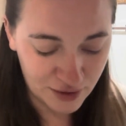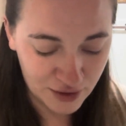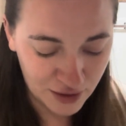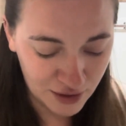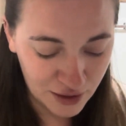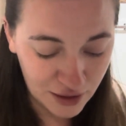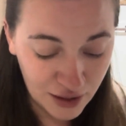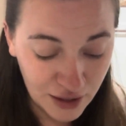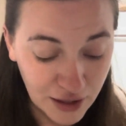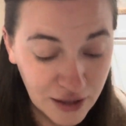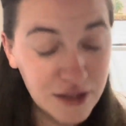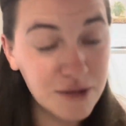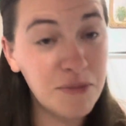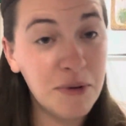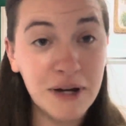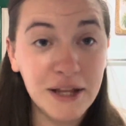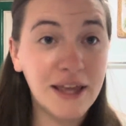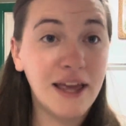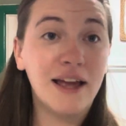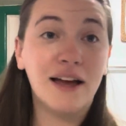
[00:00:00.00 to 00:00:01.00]
it's
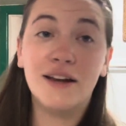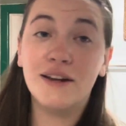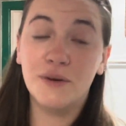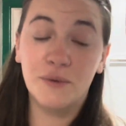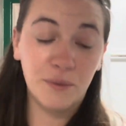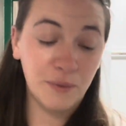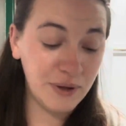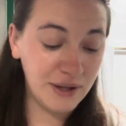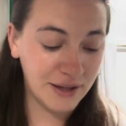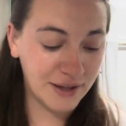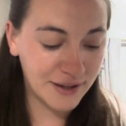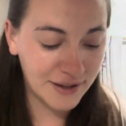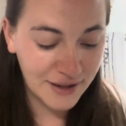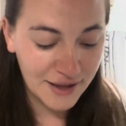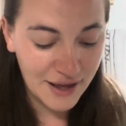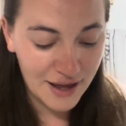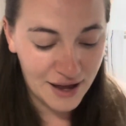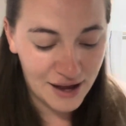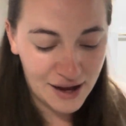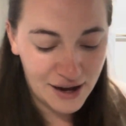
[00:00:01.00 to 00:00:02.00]
been a chaotic week.
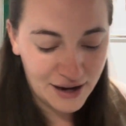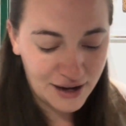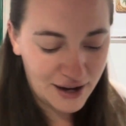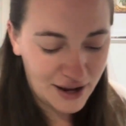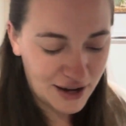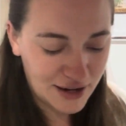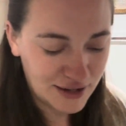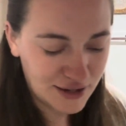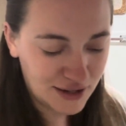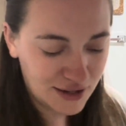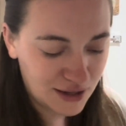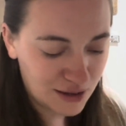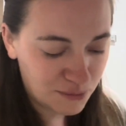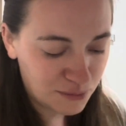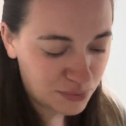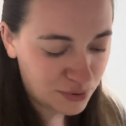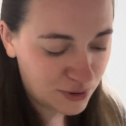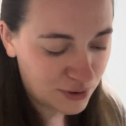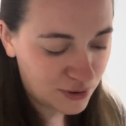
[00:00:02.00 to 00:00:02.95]
I ended up